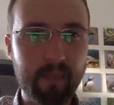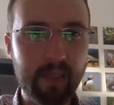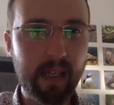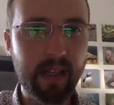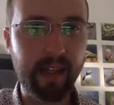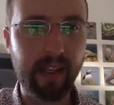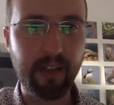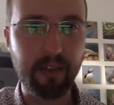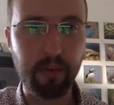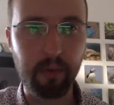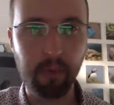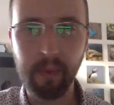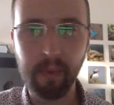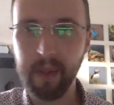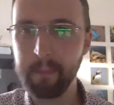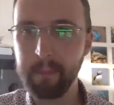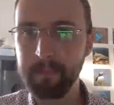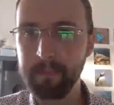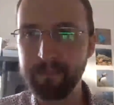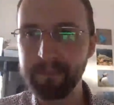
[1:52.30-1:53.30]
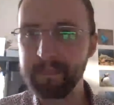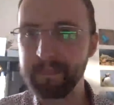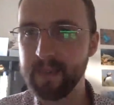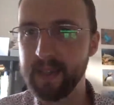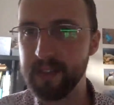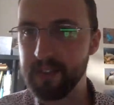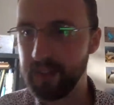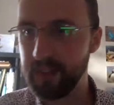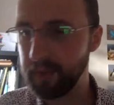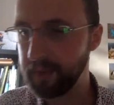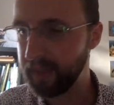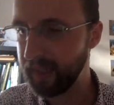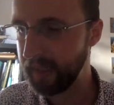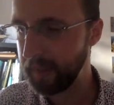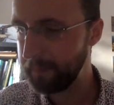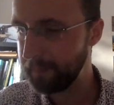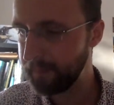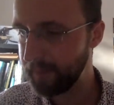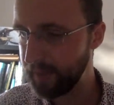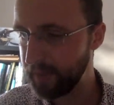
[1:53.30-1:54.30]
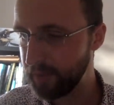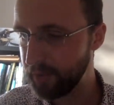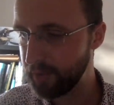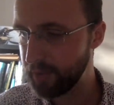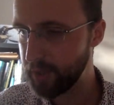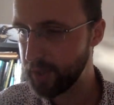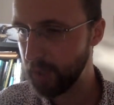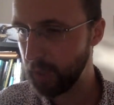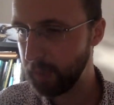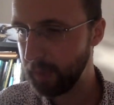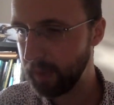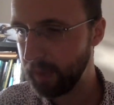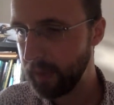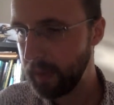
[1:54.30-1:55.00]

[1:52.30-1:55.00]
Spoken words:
think it's all right. It's okay. It does the job.